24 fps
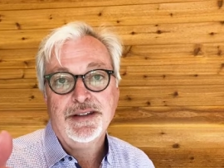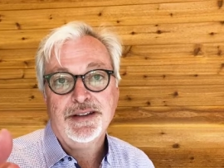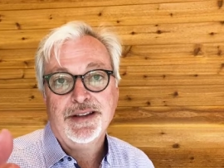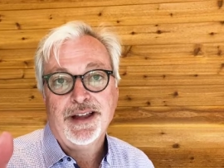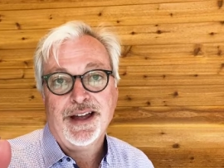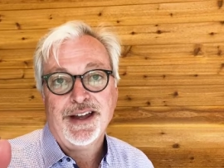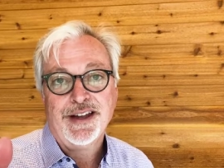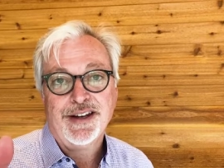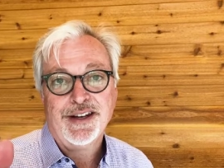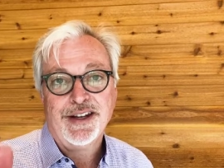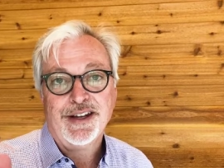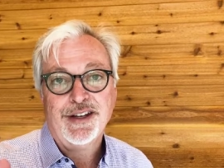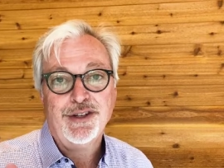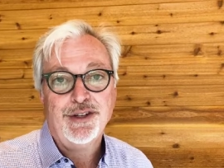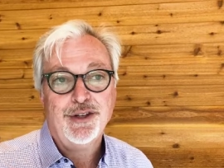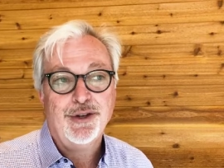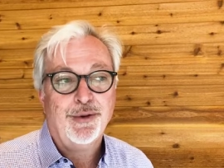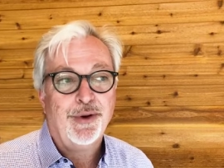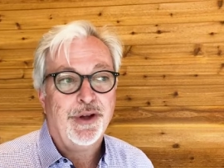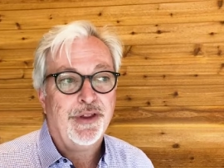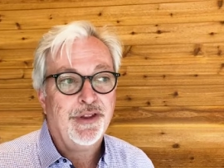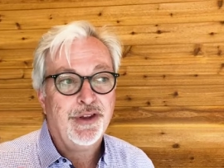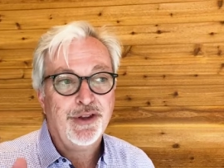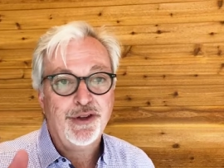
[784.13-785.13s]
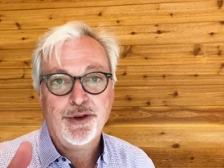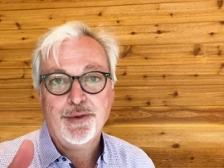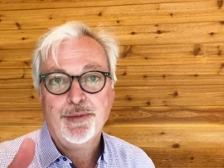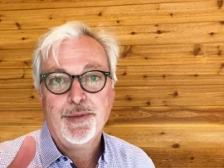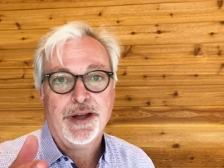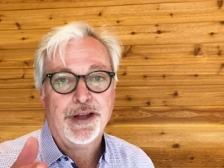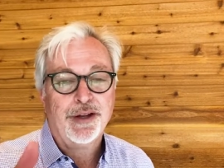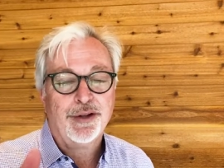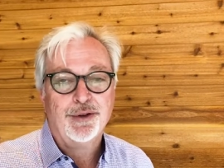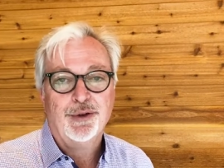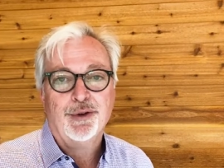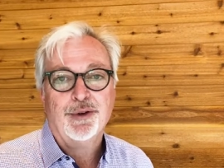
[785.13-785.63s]
light in you and that you
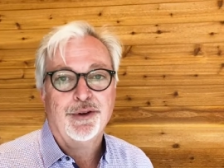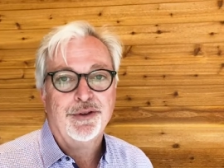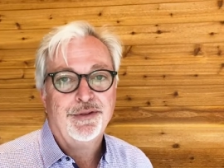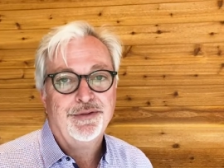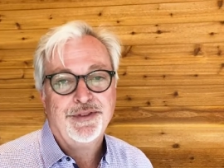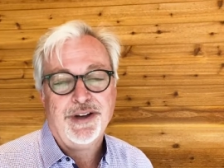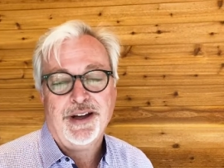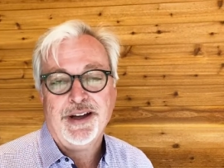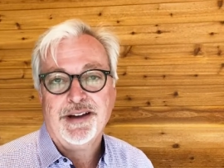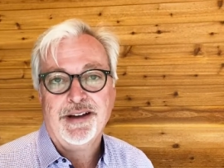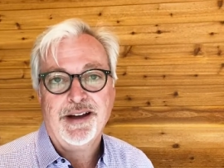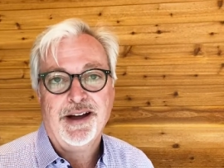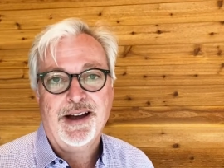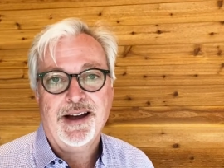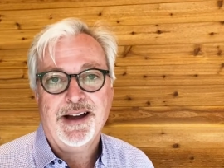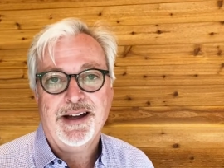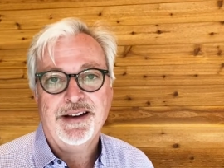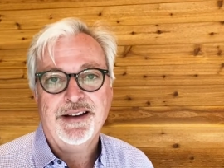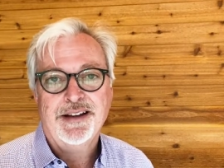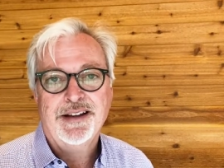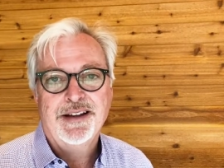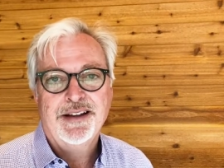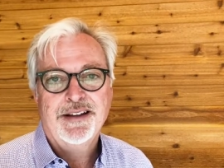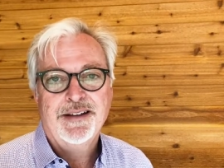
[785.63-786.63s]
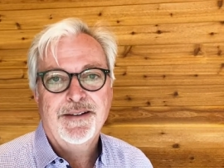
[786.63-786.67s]
might glorify God.